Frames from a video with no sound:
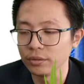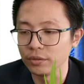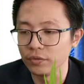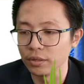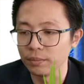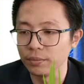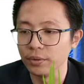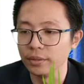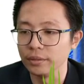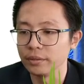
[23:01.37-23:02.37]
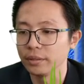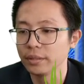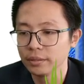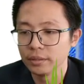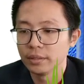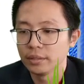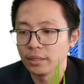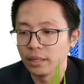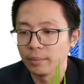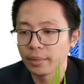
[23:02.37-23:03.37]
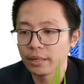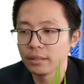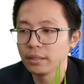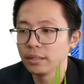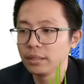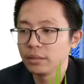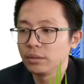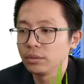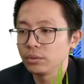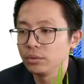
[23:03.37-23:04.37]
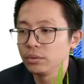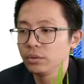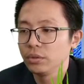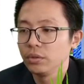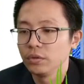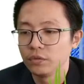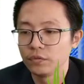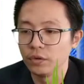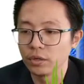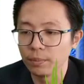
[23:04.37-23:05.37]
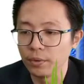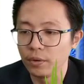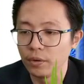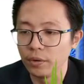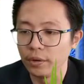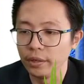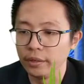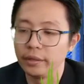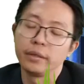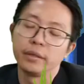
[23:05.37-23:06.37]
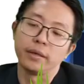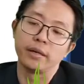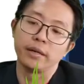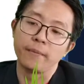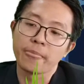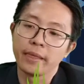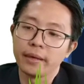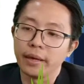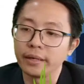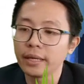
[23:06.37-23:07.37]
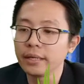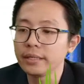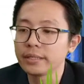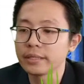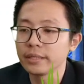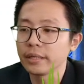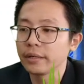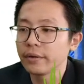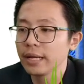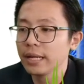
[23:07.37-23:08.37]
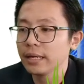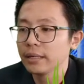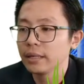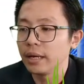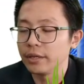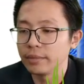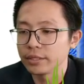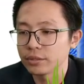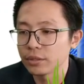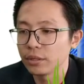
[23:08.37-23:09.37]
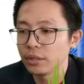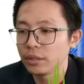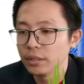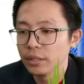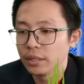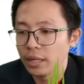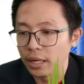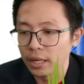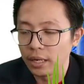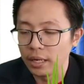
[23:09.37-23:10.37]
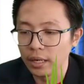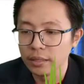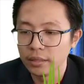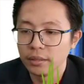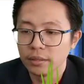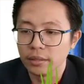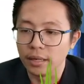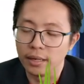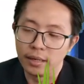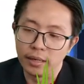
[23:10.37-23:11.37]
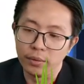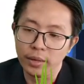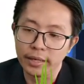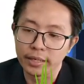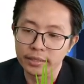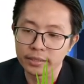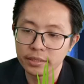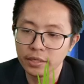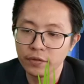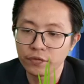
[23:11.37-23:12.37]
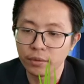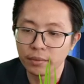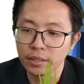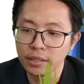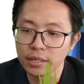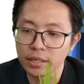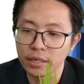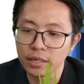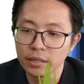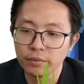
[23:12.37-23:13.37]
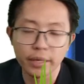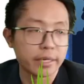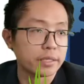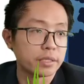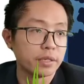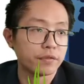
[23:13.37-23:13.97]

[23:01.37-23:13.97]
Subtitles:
focal point. Parallel, go to focal point. And then this is the ray lah. You must draw what I can see from here. I can see a